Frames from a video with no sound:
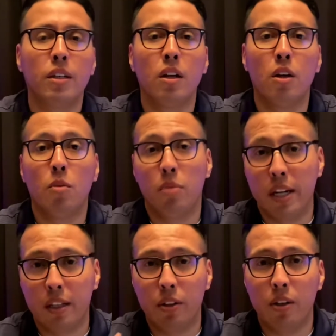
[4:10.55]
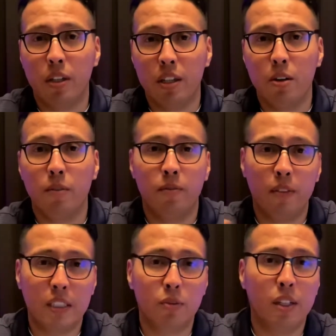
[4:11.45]
But a 30-year fixed
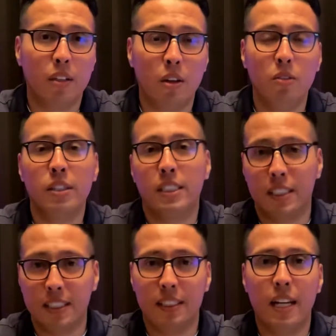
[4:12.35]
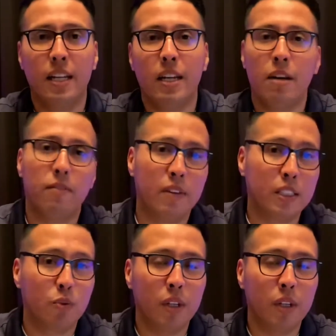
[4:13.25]
rate loan is just that, a fixed rate.